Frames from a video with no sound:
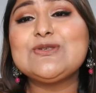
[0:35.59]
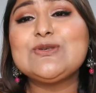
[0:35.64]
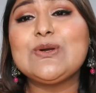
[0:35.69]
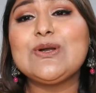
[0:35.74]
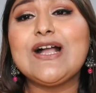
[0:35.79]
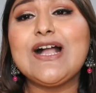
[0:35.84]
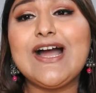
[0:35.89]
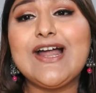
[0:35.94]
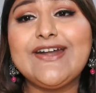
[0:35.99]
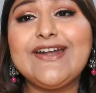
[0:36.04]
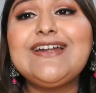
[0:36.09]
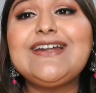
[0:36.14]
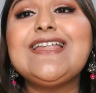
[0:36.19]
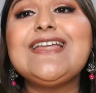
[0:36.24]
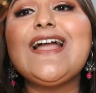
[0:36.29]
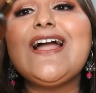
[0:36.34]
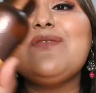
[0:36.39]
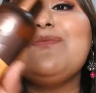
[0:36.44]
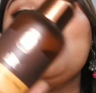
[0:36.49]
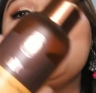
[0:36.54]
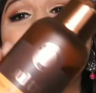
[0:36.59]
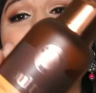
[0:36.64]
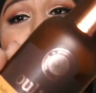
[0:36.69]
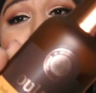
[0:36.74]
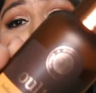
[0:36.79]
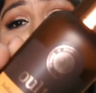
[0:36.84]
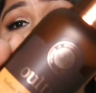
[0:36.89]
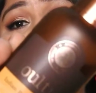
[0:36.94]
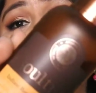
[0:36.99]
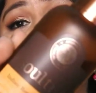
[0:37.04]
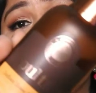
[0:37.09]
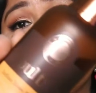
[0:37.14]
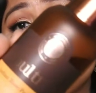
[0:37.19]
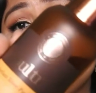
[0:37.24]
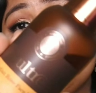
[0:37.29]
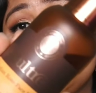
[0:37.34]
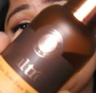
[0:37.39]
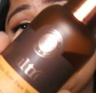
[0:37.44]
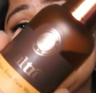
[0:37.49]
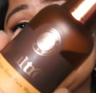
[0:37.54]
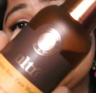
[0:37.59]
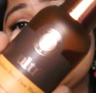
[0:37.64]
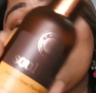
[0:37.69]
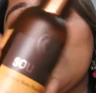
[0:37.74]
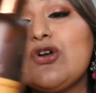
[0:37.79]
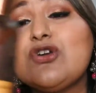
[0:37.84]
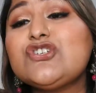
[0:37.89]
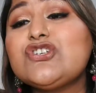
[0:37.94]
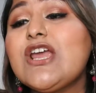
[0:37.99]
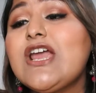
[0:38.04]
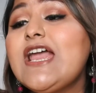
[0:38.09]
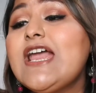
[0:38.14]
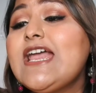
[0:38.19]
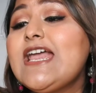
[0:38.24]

So currently I'm using this face wash.